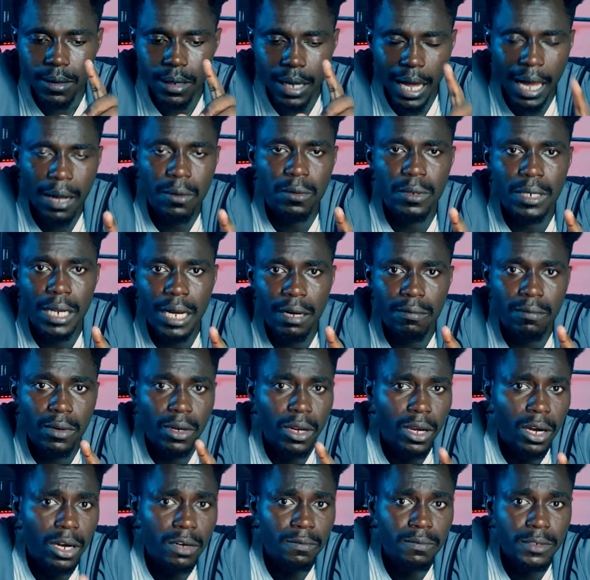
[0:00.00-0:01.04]
I would have
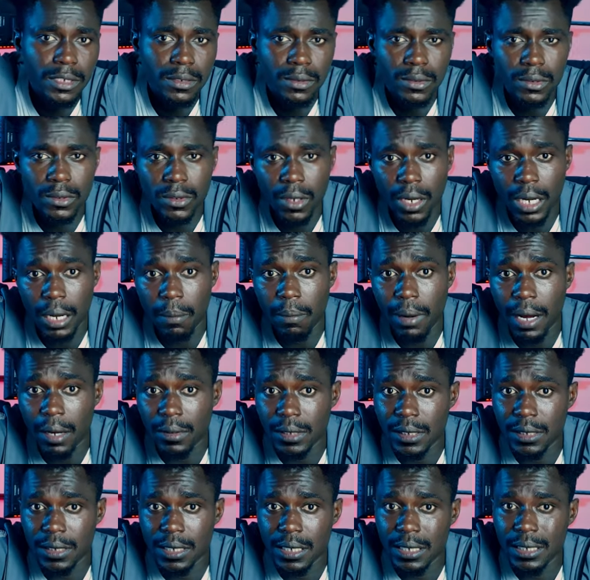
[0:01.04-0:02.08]
loved to talk
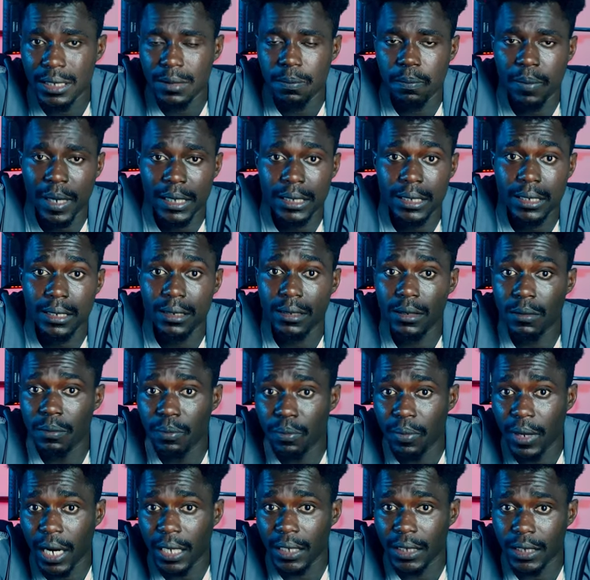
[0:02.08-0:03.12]
about its particle
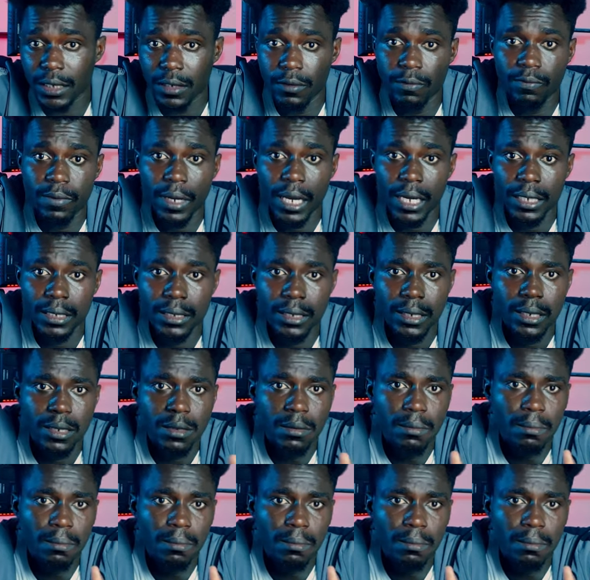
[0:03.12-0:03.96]
brush effect,